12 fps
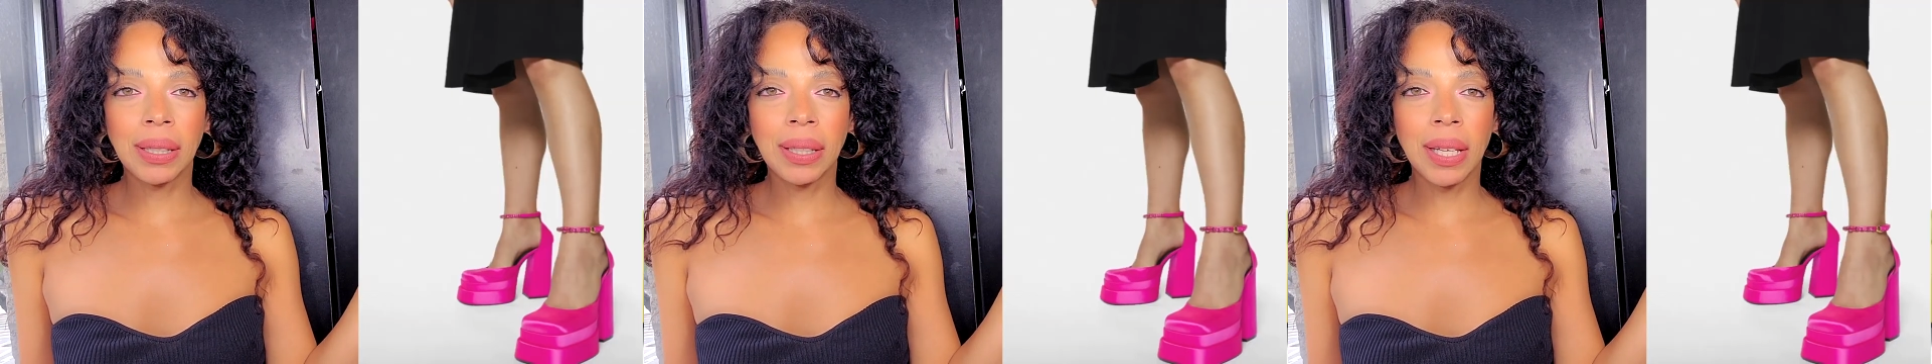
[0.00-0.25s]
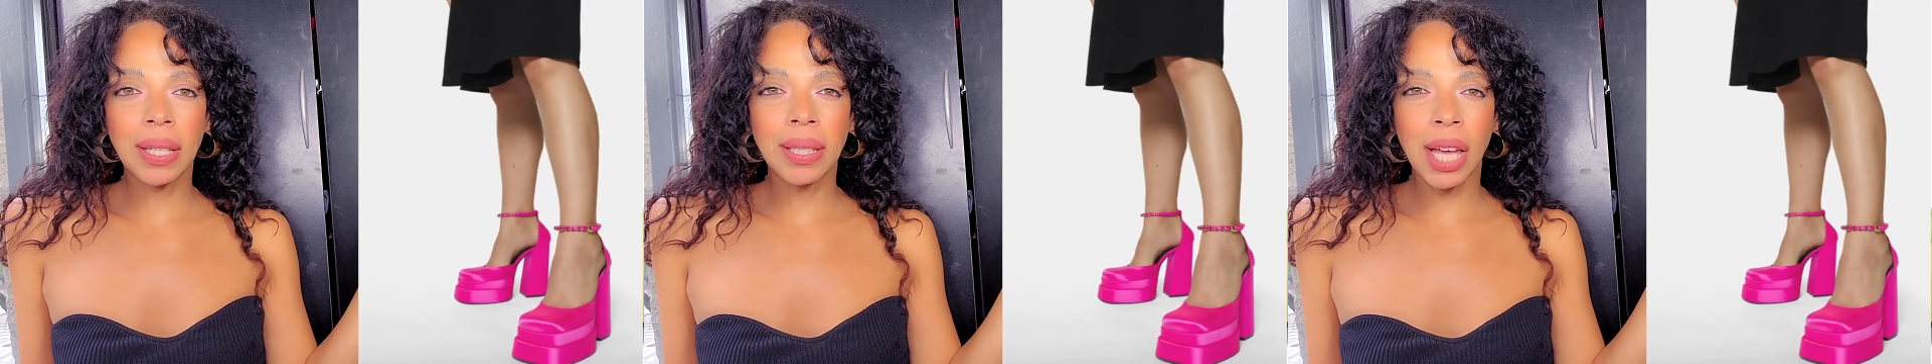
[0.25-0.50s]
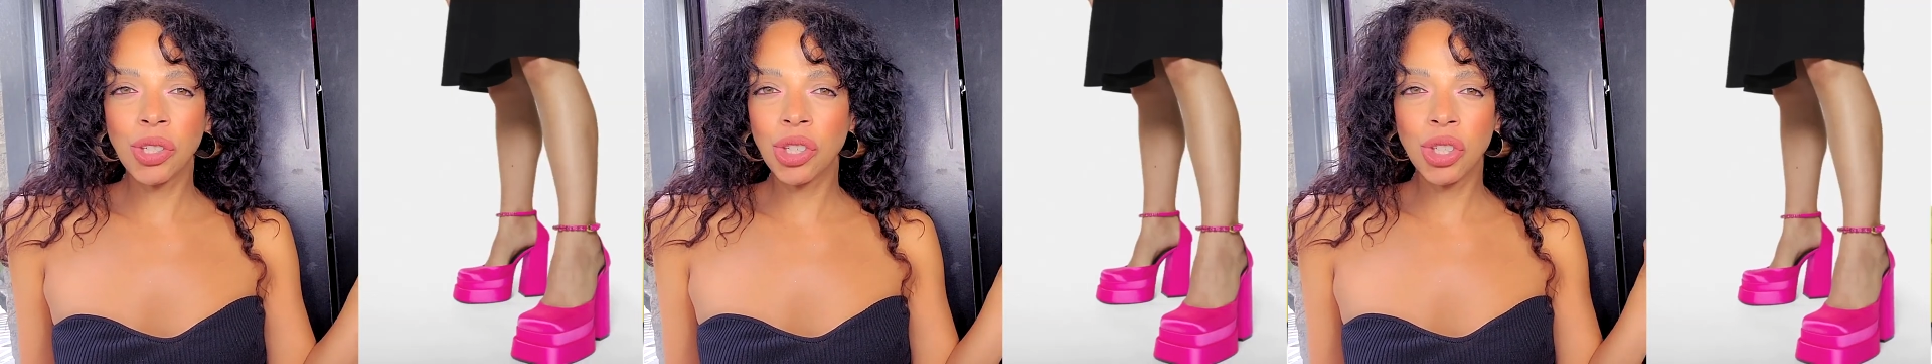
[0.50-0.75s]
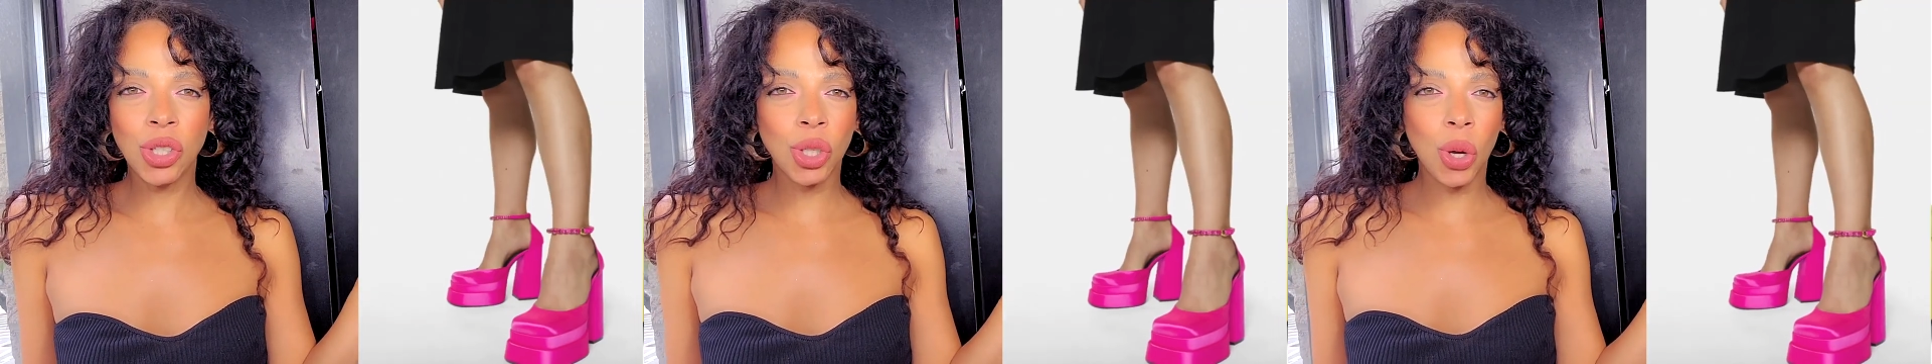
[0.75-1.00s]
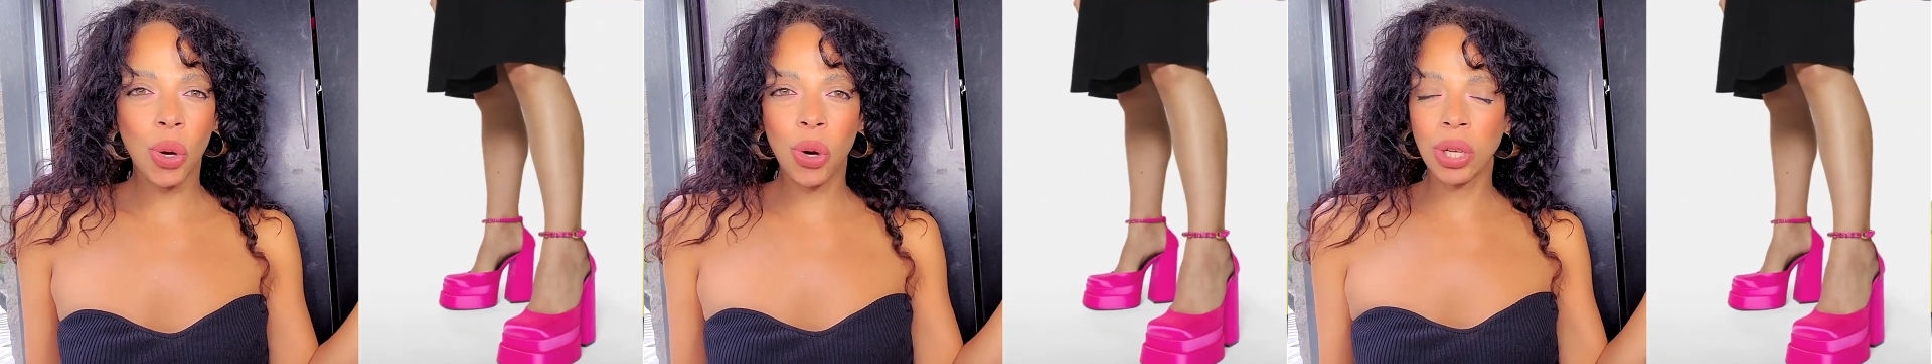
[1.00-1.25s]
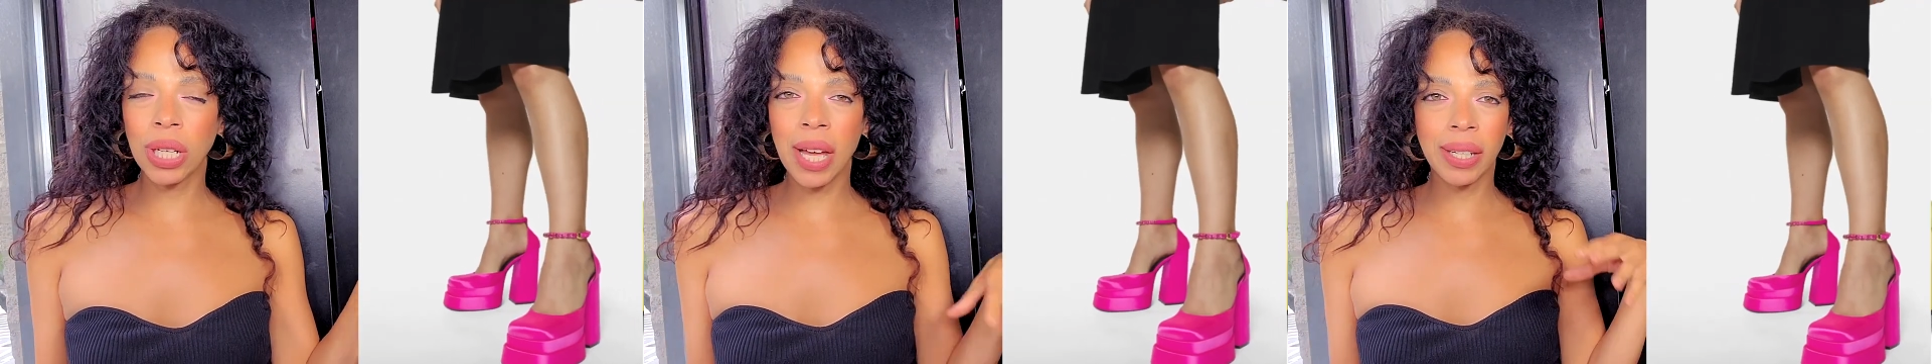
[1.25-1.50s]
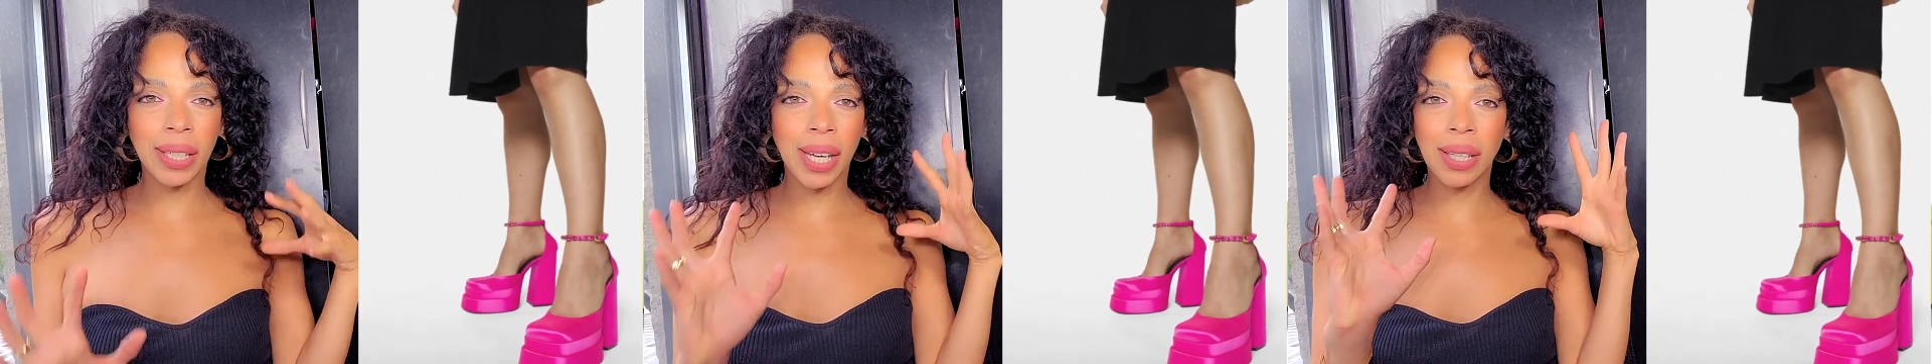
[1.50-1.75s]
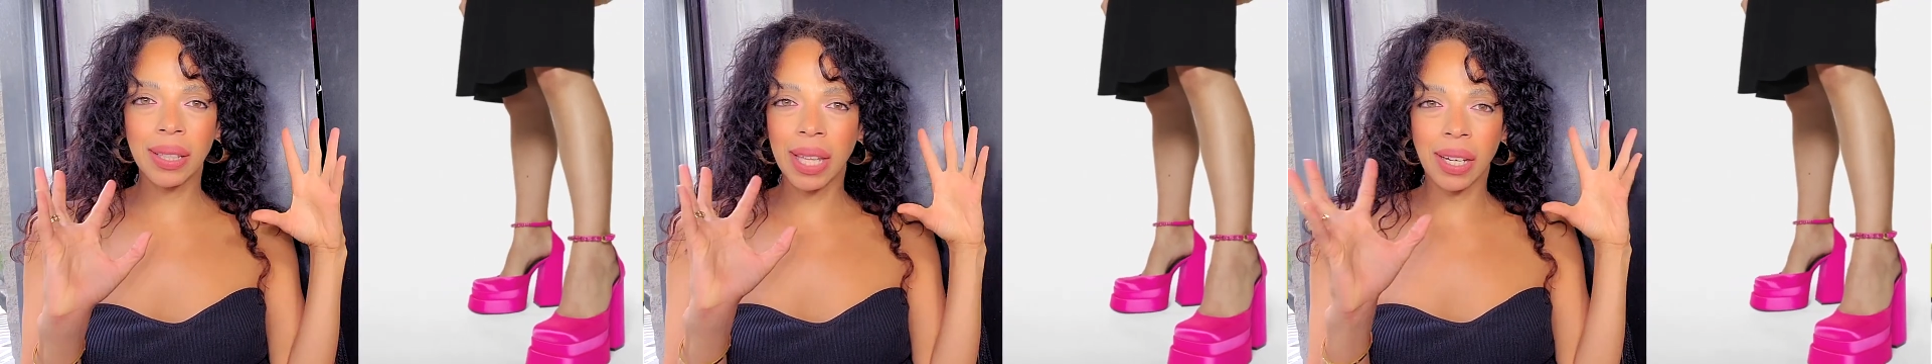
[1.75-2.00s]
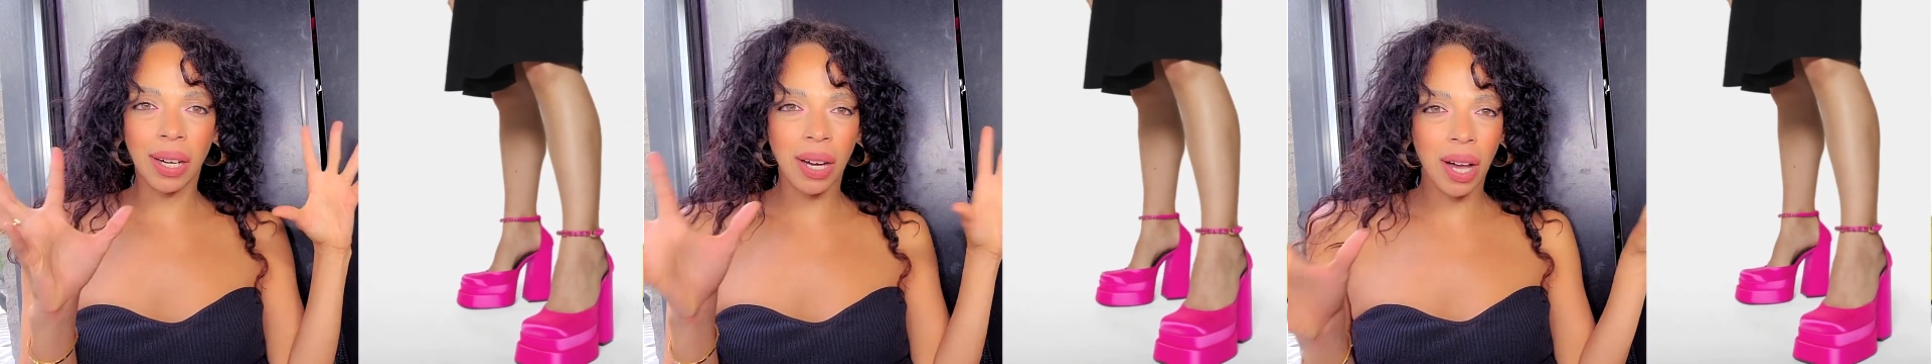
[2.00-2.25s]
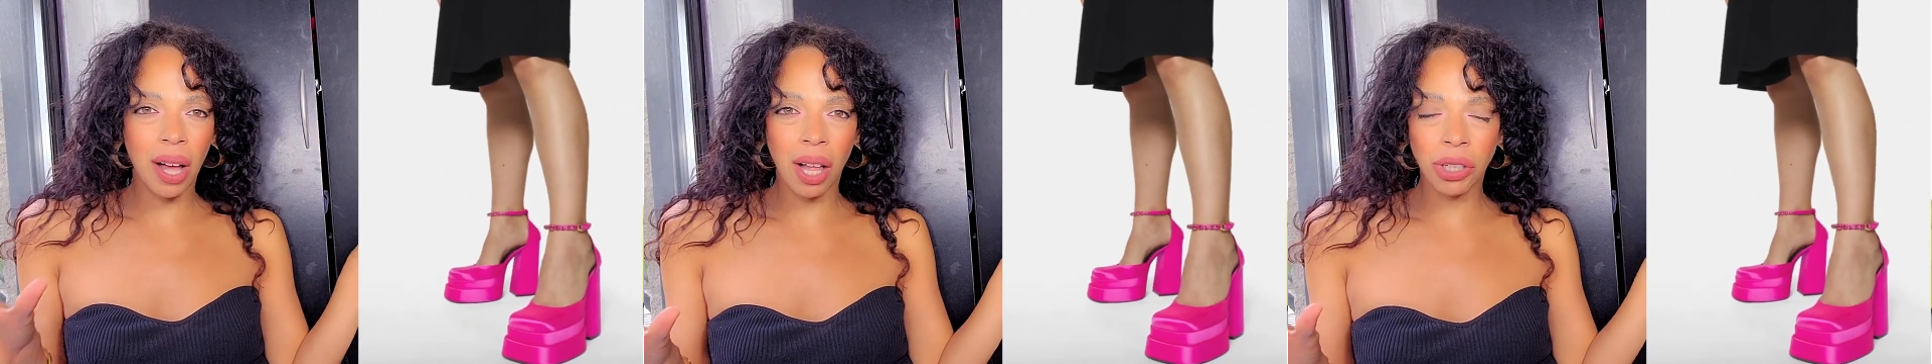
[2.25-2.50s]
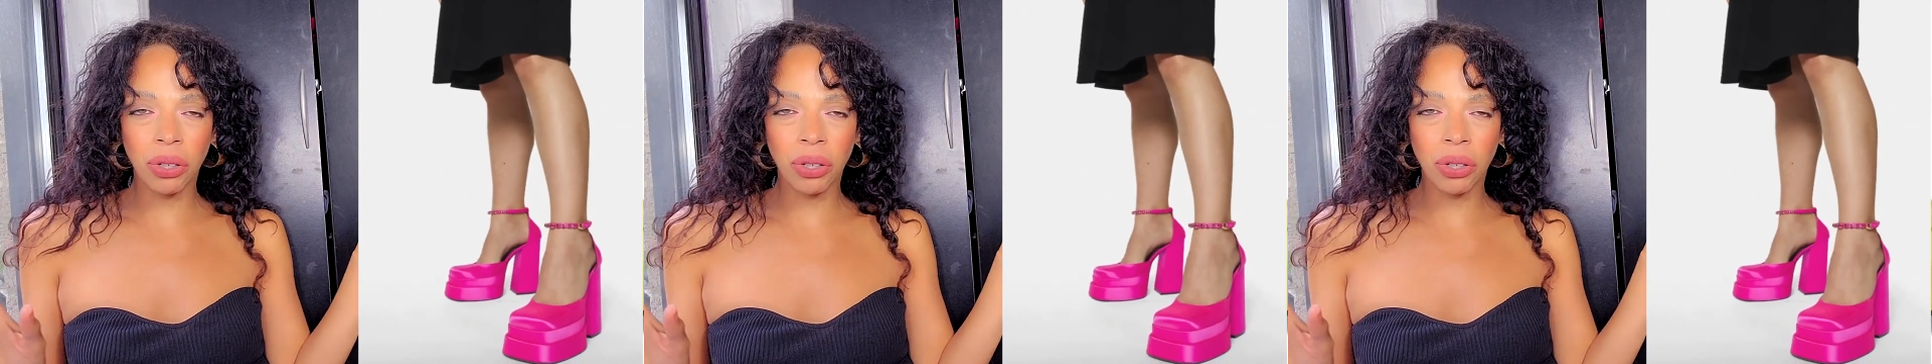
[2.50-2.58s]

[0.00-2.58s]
this, I should just go all out and get like a color,